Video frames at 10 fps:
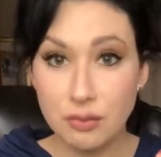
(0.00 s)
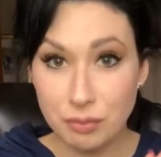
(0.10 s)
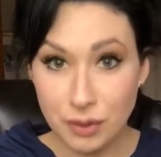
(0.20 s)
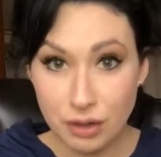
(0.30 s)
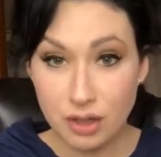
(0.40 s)

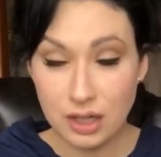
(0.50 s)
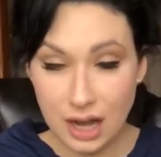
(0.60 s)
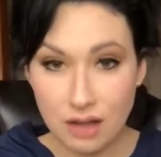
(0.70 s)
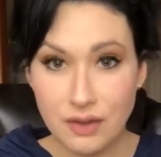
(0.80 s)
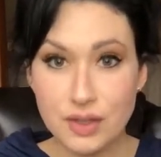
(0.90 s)

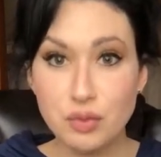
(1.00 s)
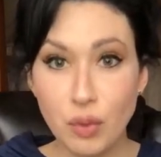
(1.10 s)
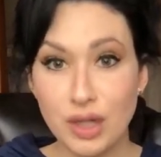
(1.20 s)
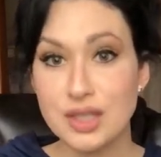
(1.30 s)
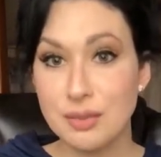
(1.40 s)
Galvez
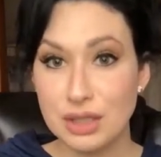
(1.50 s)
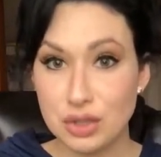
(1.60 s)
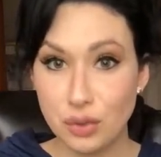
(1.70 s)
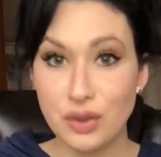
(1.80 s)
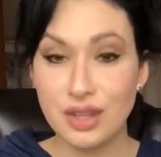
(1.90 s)
wanted to make
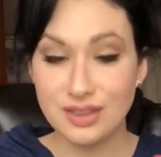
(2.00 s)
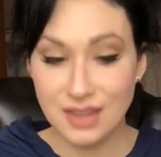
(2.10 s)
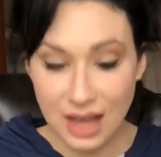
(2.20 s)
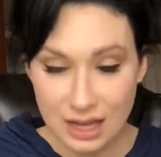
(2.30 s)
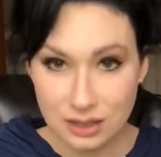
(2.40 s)
sure that
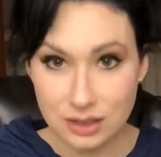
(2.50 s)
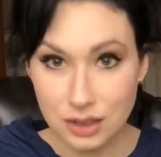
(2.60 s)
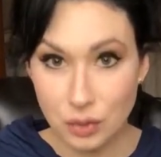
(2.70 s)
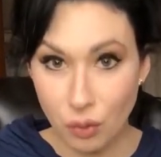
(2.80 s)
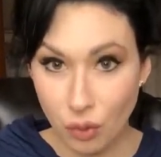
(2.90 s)
that
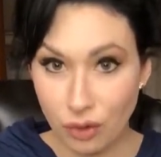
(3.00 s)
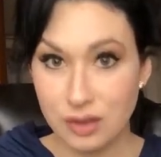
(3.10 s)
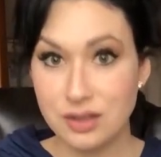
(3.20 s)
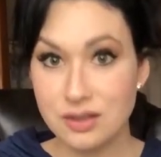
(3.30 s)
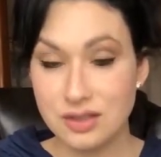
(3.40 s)
New
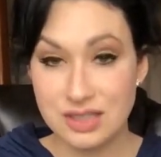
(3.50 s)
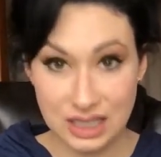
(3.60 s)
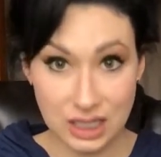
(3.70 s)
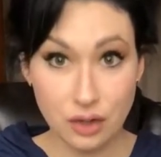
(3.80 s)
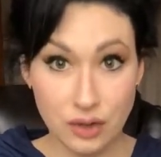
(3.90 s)
Orleans
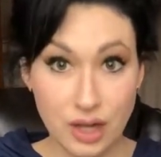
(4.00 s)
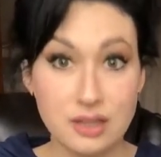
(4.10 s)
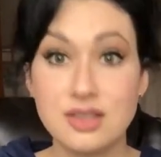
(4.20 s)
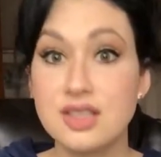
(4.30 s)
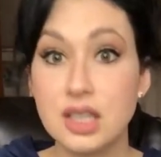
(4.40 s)
city, or
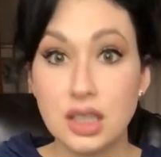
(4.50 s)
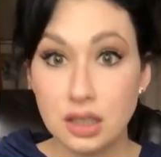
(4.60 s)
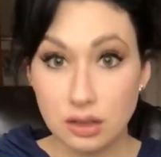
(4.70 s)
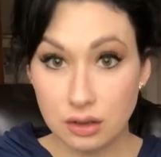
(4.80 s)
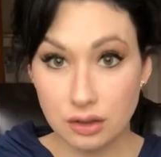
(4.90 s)
that
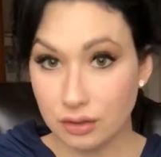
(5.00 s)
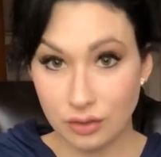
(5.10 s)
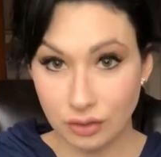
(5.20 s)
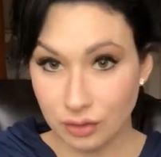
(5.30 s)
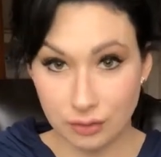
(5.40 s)
city,
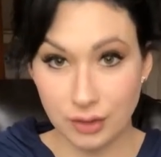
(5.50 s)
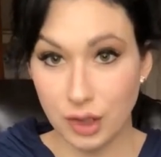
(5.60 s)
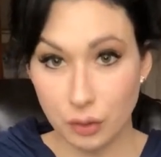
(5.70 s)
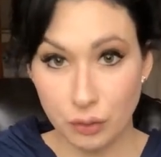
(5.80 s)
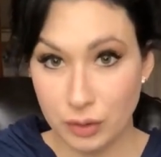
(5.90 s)

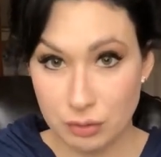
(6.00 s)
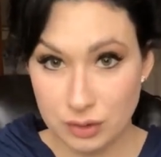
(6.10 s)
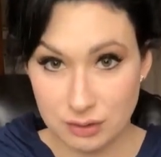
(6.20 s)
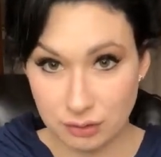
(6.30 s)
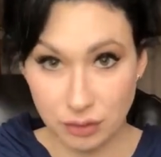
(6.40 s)
you know, which
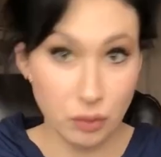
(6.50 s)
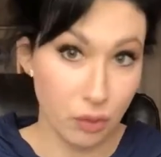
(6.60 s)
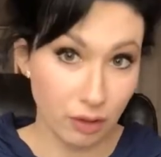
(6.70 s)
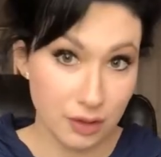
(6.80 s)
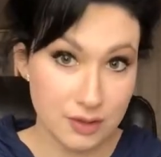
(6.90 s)
was New
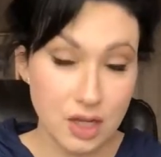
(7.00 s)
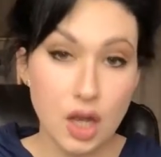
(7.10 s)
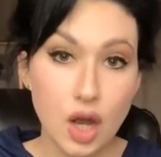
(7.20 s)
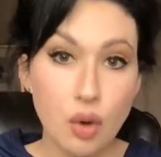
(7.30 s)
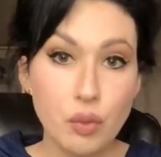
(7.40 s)
Orleans,
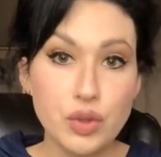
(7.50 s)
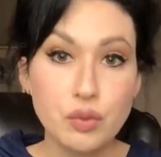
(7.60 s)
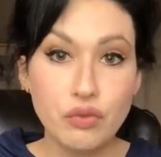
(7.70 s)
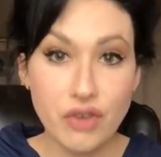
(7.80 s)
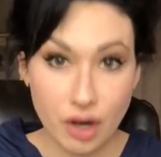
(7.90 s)
was
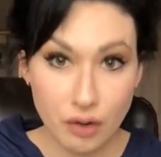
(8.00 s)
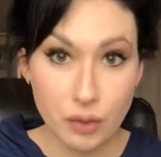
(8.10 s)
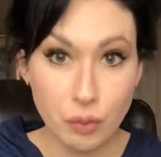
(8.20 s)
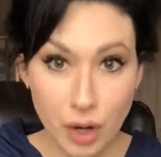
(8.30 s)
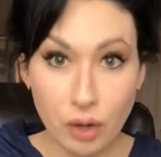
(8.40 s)

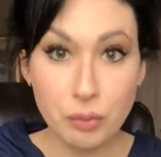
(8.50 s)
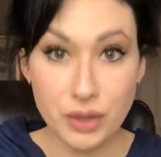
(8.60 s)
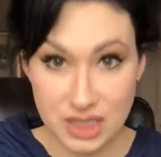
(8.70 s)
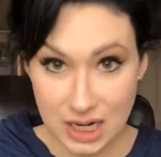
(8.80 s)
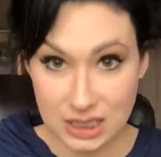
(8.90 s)
very well
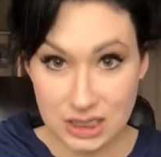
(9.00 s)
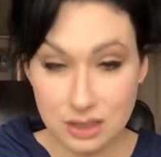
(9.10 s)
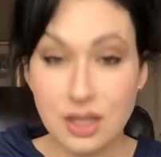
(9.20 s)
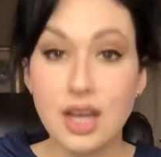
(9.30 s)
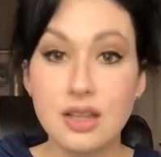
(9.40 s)
protected
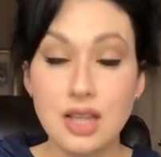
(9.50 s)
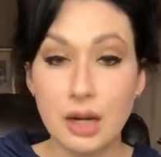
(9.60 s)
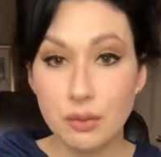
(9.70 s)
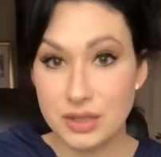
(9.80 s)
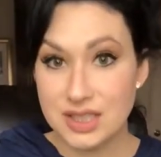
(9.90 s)
and that
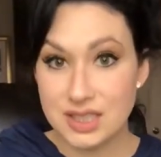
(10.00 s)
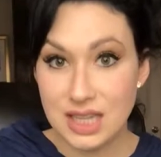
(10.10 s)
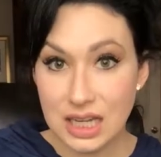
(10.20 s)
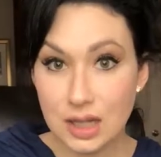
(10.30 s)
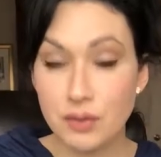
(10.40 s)
it was
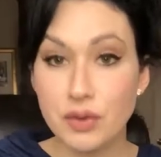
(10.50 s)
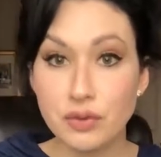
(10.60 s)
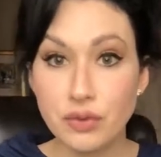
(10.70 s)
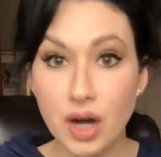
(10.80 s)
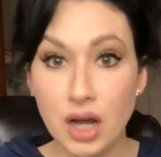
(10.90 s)
safe
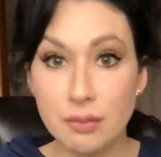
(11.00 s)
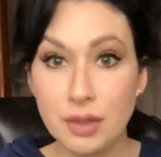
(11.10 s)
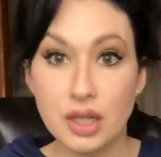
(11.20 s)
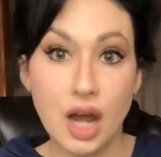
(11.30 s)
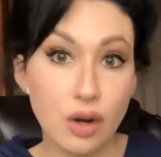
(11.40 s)
from
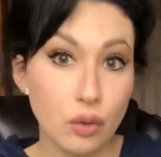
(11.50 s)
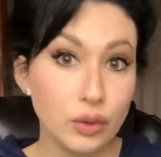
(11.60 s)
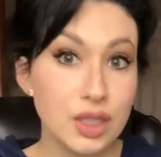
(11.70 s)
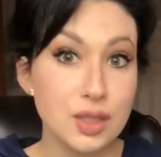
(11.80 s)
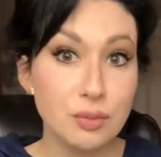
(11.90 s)
not
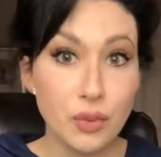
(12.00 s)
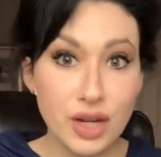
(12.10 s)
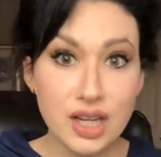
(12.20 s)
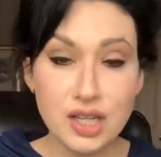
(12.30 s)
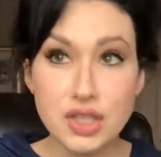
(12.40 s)
only the
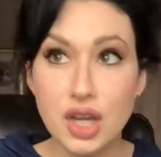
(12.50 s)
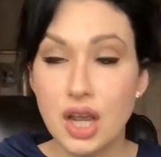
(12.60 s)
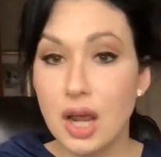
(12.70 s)
British,